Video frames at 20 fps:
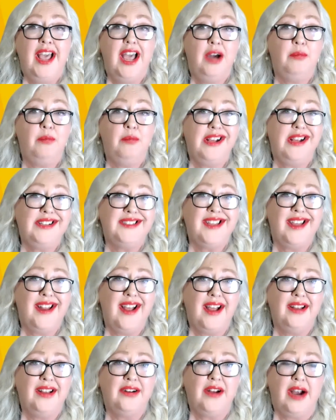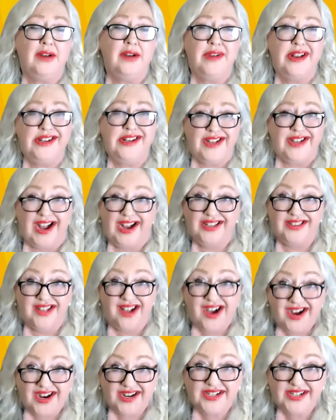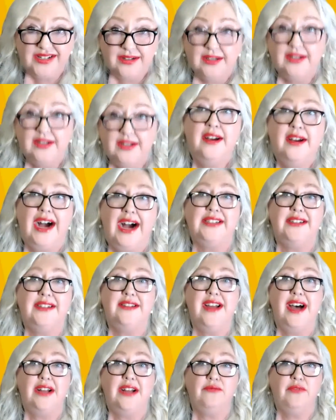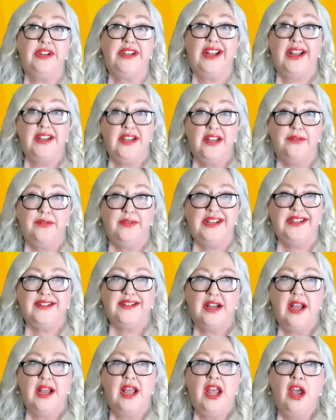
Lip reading: And when I said I read it, I lied. I did not read any of it.